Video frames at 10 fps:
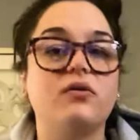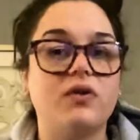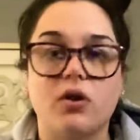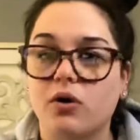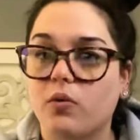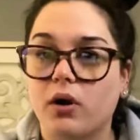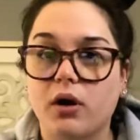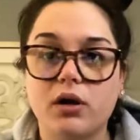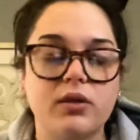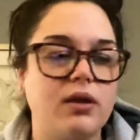an
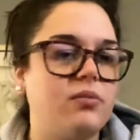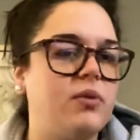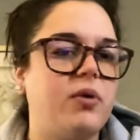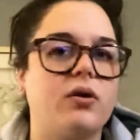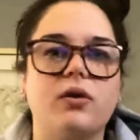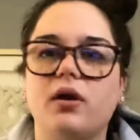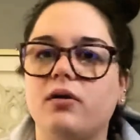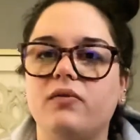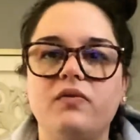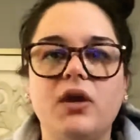artwork. They can be part
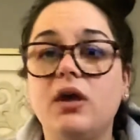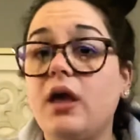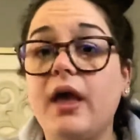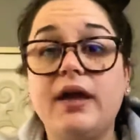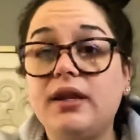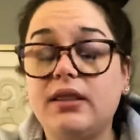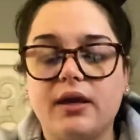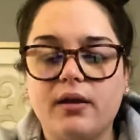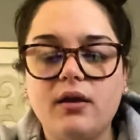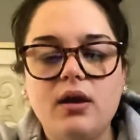of
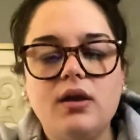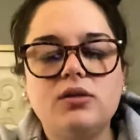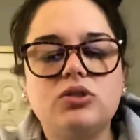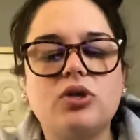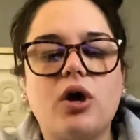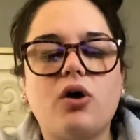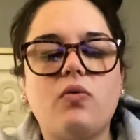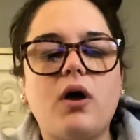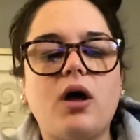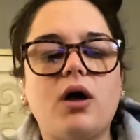anything.
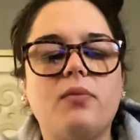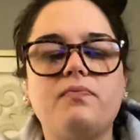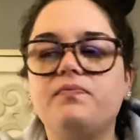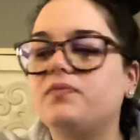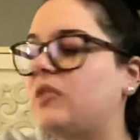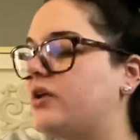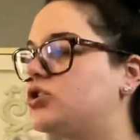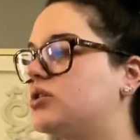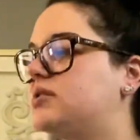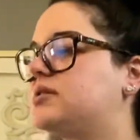So that's
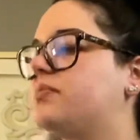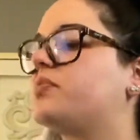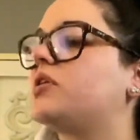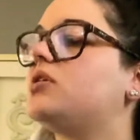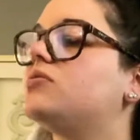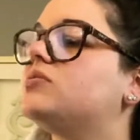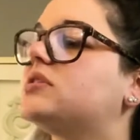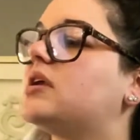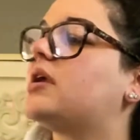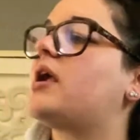just simply
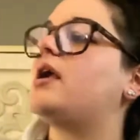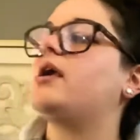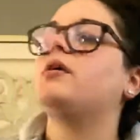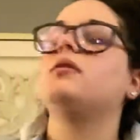using a